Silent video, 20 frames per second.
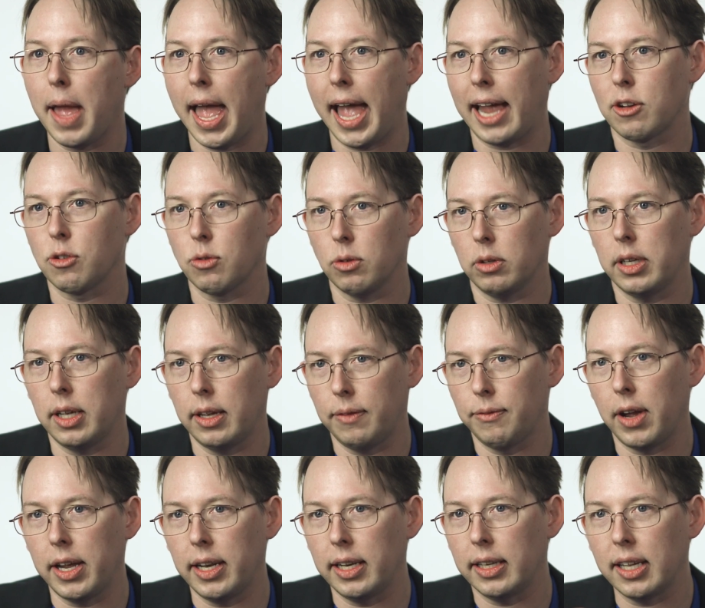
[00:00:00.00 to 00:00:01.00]
actually
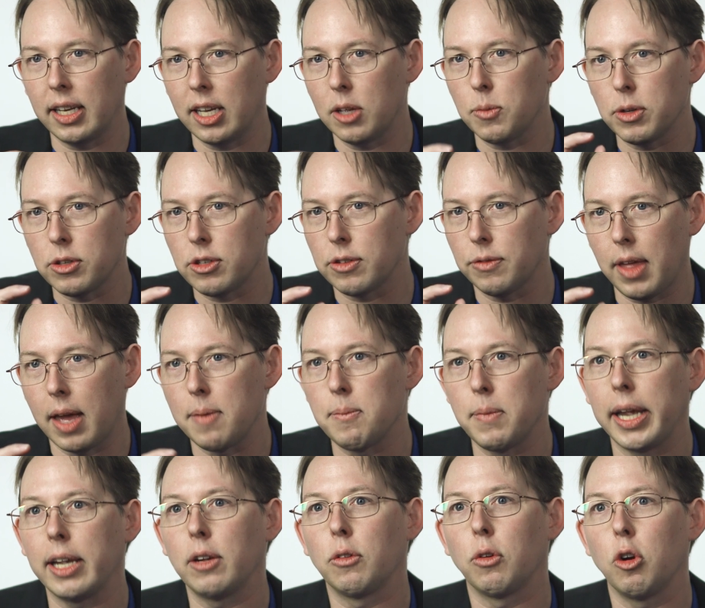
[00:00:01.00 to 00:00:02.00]
finding an image of that
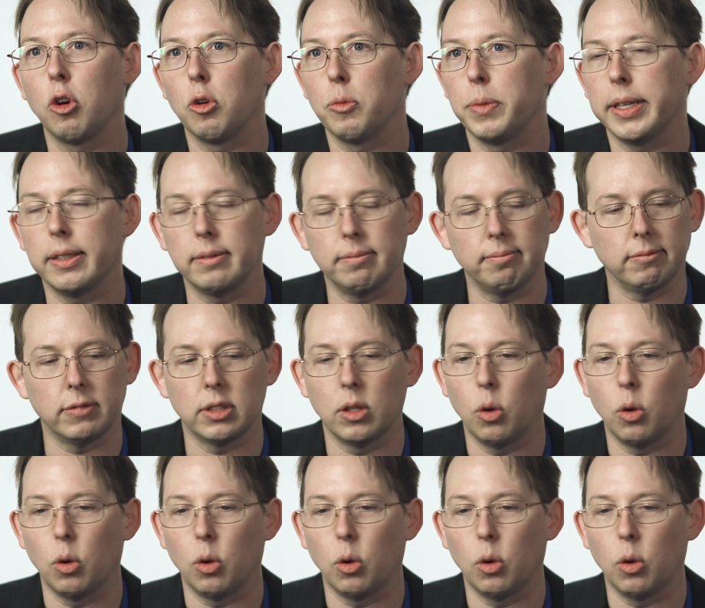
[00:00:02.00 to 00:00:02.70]
microbe in